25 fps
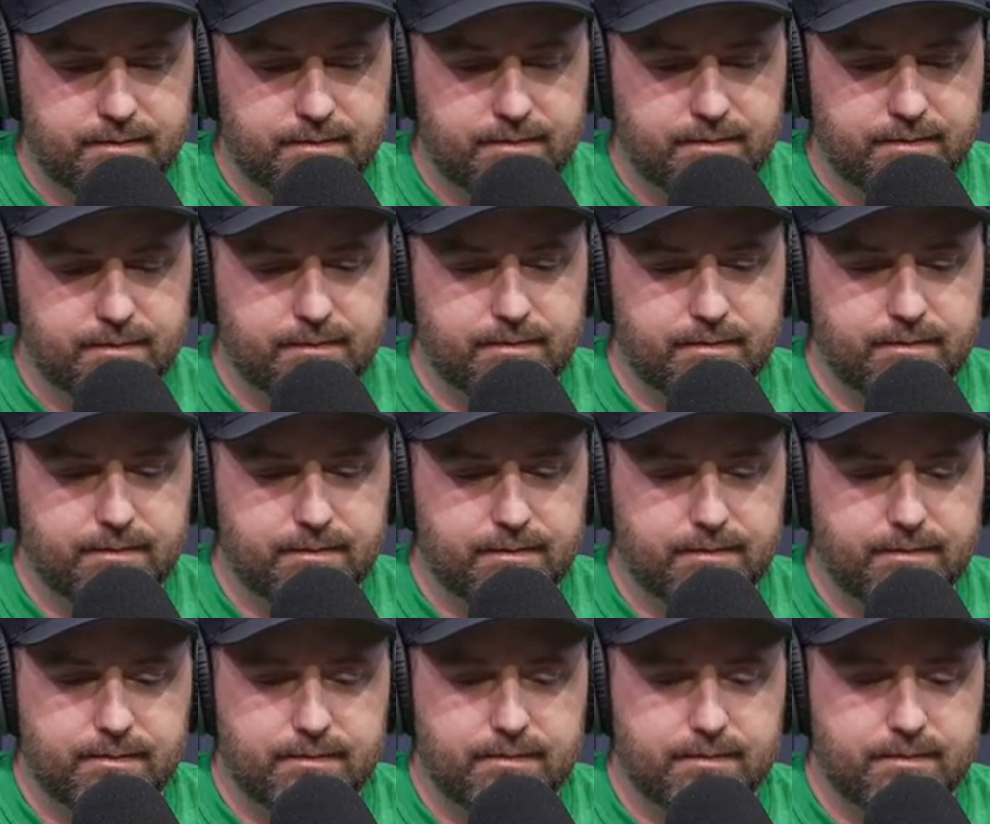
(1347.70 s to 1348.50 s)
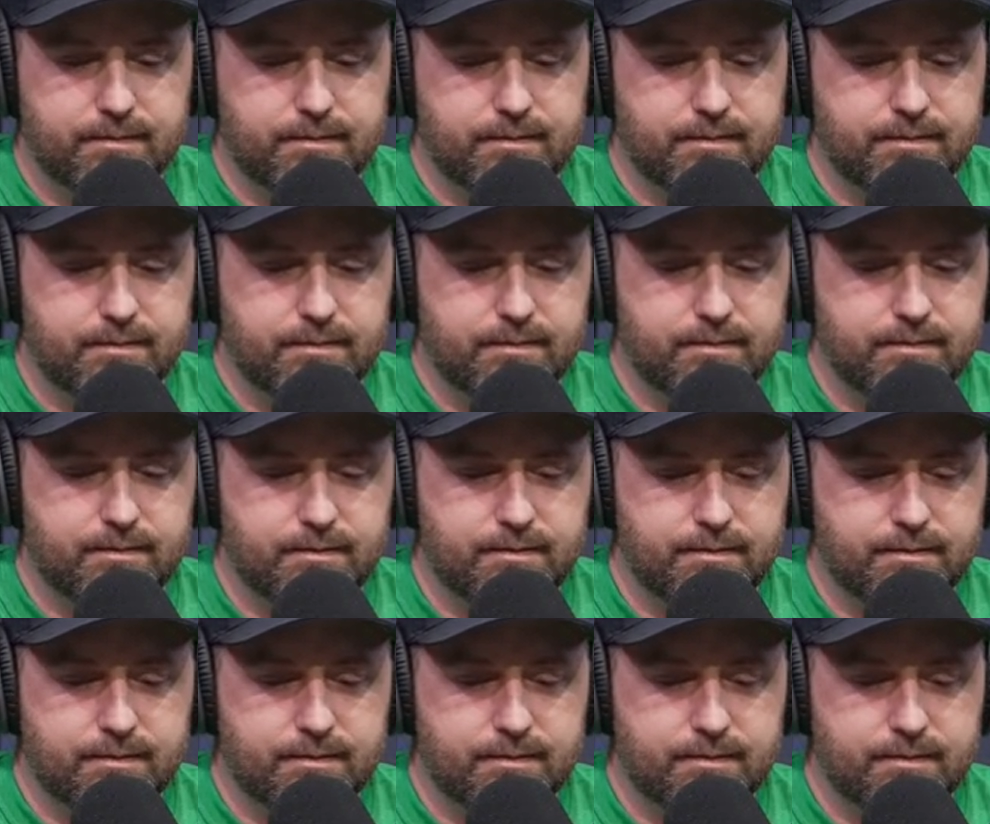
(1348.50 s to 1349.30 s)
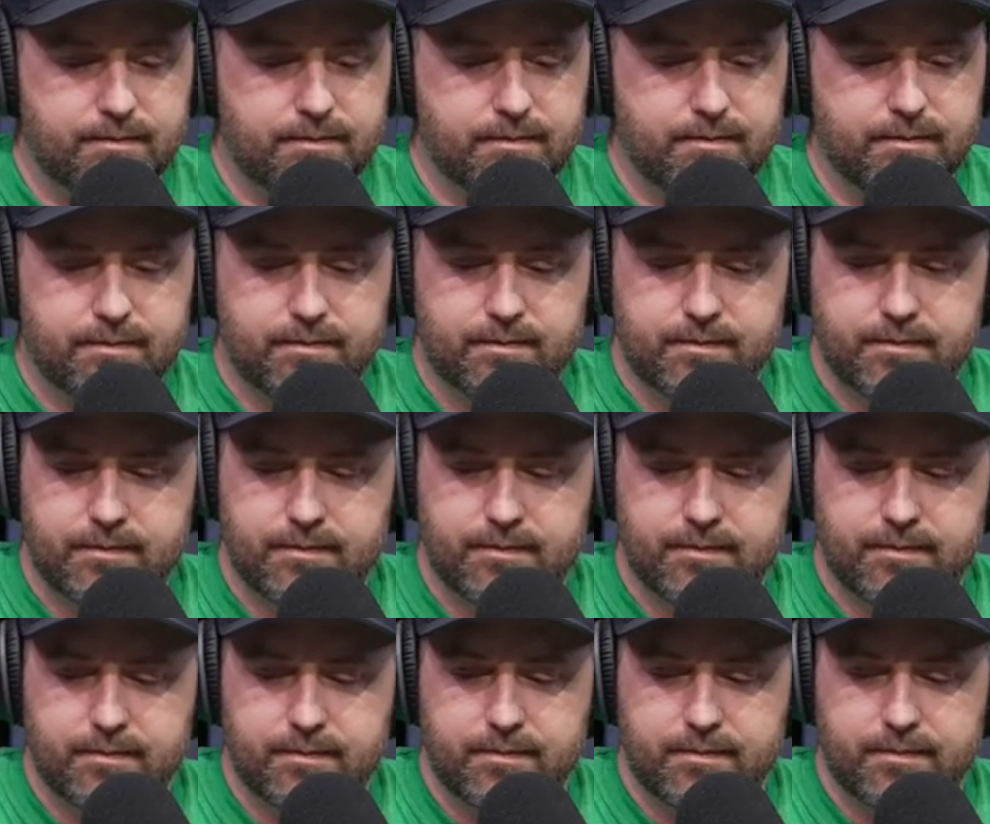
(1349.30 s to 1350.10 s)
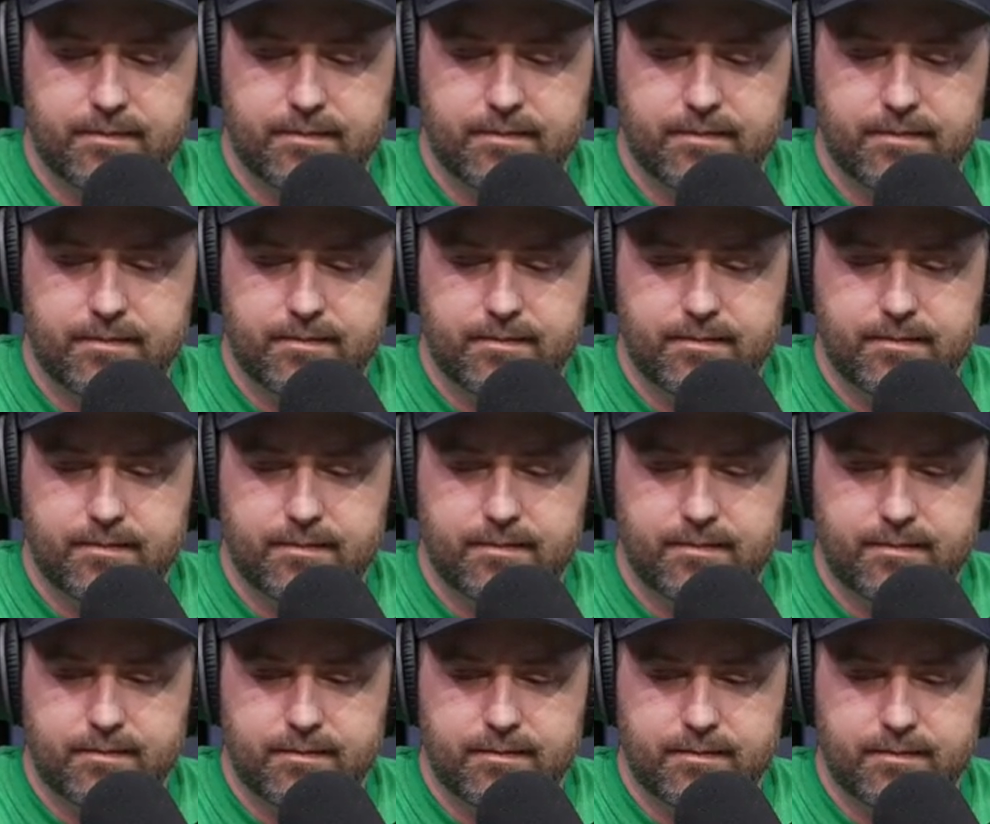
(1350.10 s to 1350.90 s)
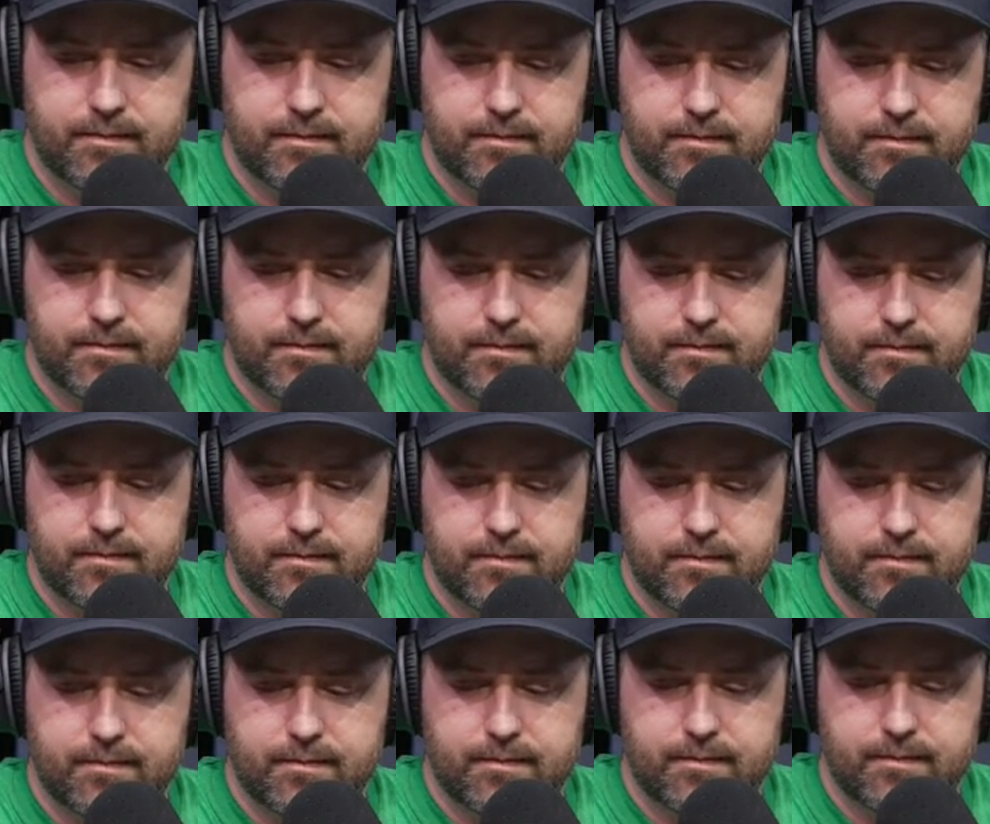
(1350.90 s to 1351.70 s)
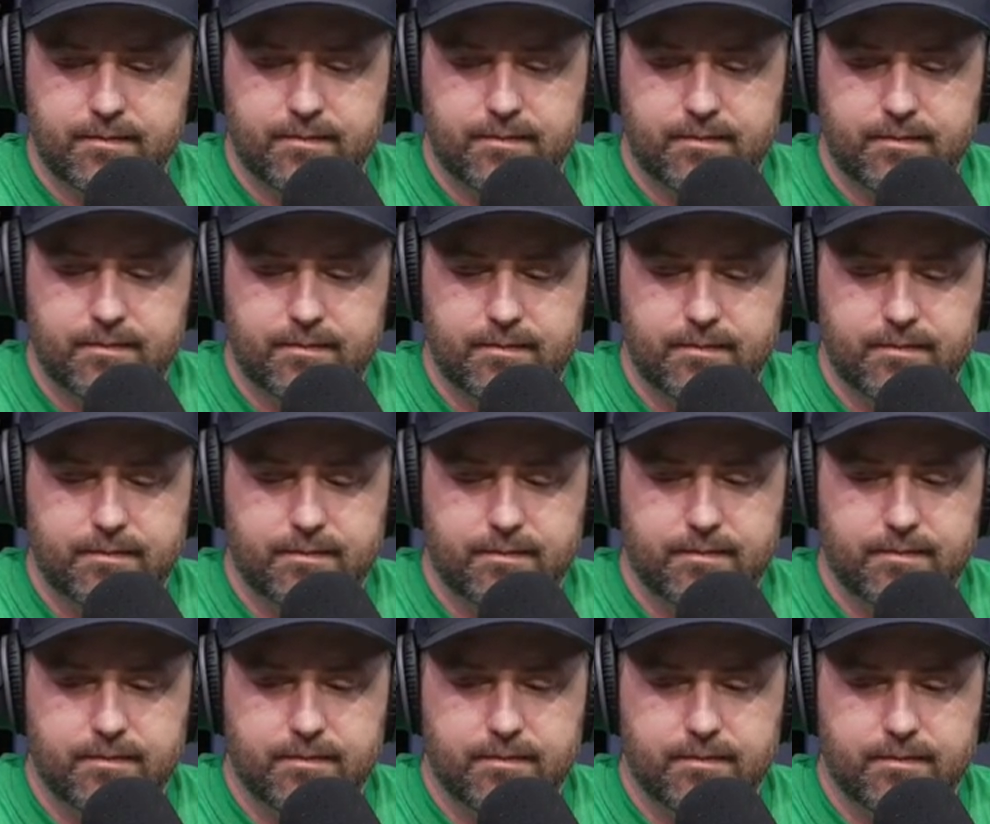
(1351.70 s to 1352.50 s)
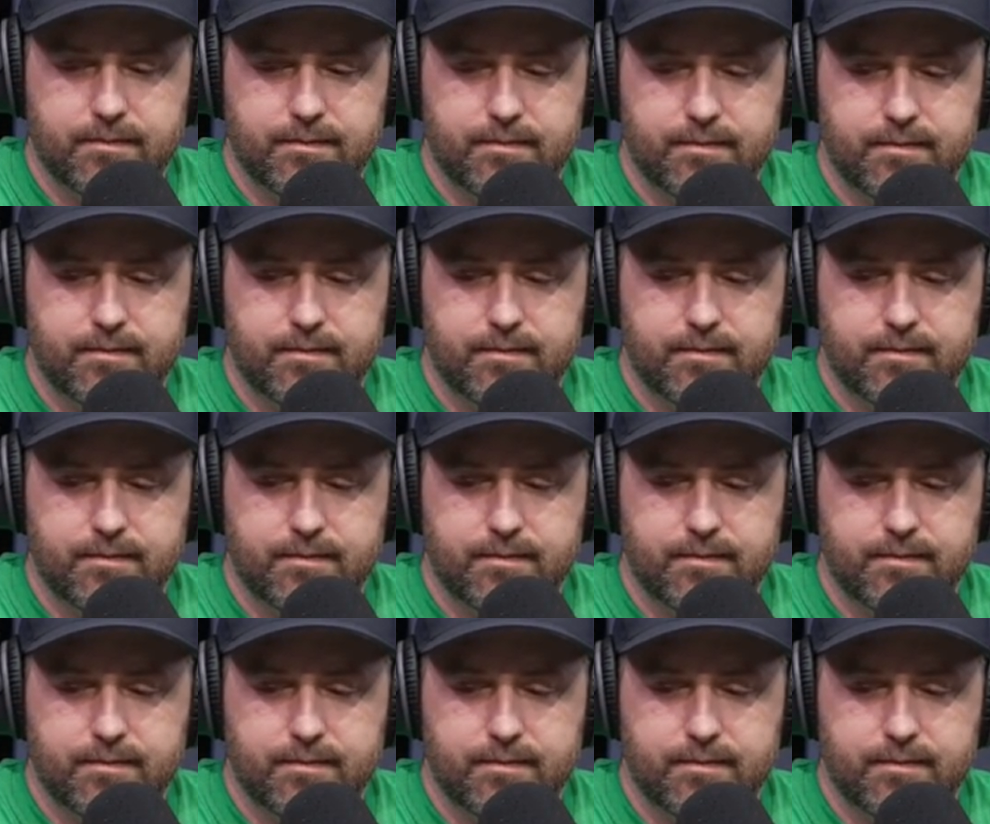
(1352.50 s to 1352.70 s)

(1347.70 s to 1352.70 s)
[no speech]